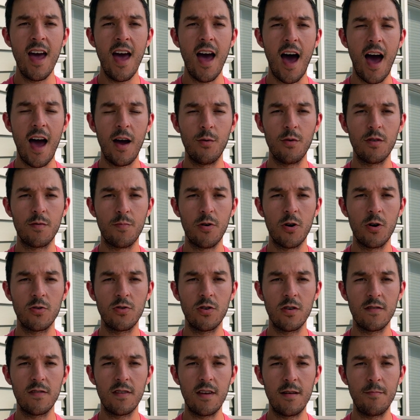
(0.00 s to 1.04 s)
I was
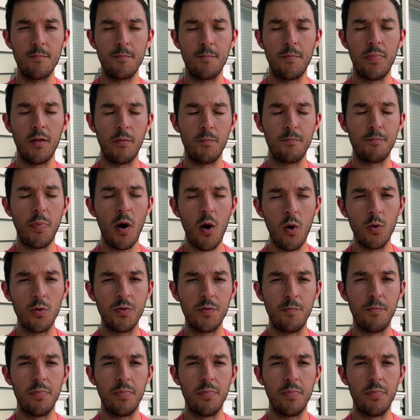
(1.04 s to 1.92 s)
purchasing both